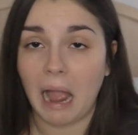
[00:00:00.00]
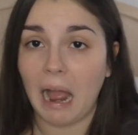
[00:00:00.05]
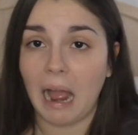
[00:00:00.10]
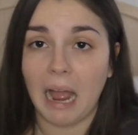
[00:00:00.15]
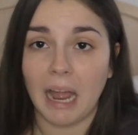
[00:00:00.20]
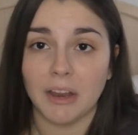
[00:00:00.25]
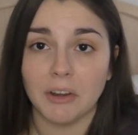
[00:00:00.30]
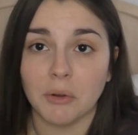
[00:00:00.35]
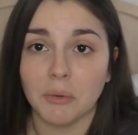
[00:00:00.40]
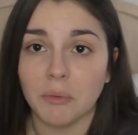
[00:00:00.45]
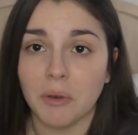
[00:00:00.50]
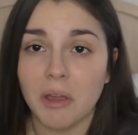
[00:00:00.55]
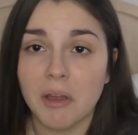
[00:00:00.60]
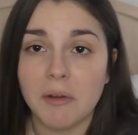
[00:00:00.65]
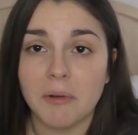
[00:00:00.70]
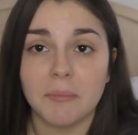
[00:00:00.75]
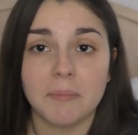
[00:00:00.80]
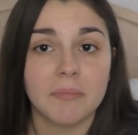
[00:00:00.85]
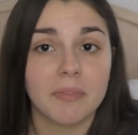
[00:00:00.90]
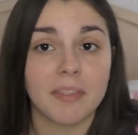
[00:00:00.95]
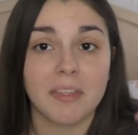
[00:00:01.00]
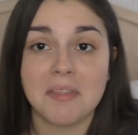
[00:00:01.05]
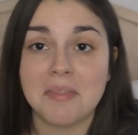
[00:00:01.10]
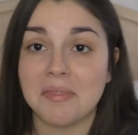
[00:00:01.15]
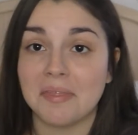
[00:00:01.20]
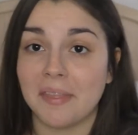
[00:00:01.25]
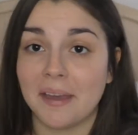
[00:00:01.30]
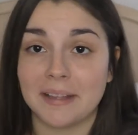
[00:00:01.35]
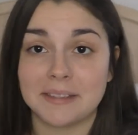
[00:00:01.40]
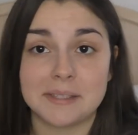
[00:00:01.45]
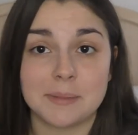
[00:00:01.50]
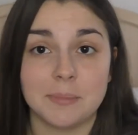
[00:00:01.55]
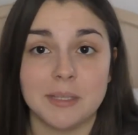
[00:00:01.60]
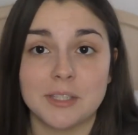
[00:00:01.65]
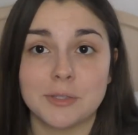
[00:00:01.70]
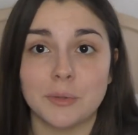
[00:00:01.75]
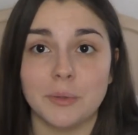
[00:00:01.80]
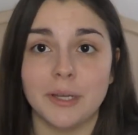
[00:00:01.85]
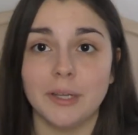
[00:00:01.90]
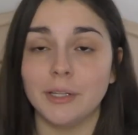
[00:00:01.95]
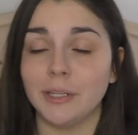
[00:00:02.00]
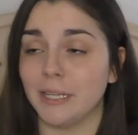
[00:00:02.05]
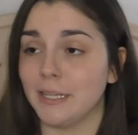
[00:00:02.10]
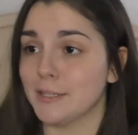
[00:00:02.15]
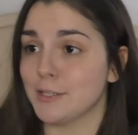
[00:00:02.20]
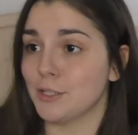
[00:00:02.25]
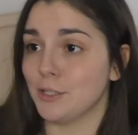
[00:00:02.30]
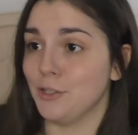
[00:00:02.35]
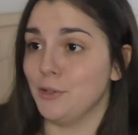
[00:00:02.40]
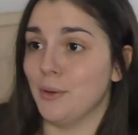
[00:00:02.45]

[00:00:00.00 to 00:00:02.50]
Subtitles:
I don't know. That's mental illness.